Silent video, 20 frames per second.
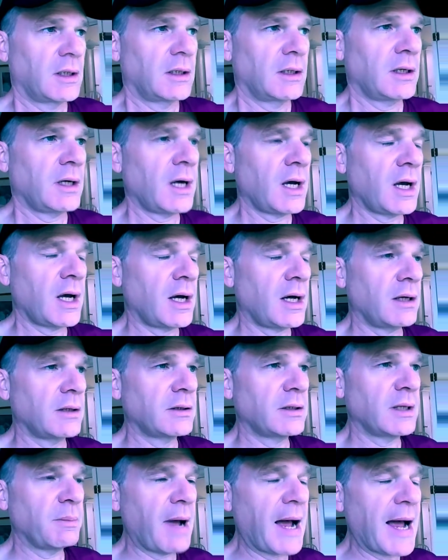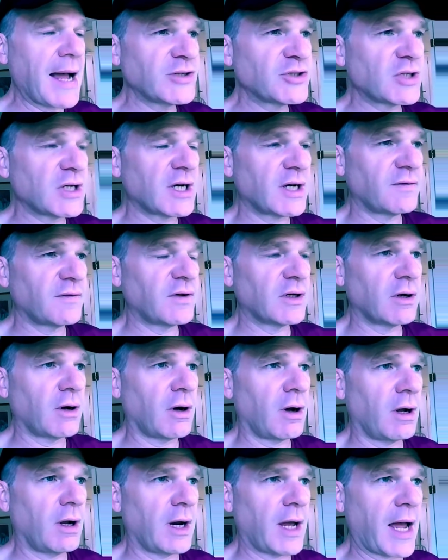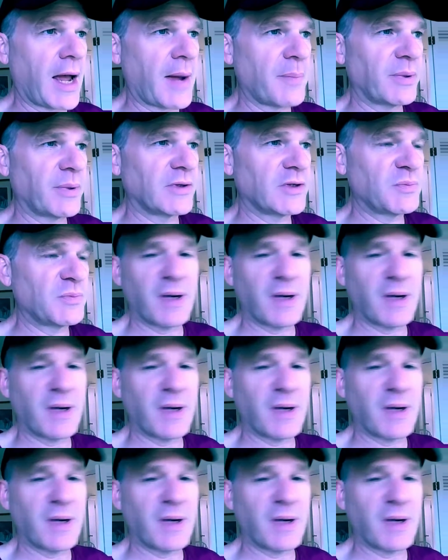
The magic of it all happens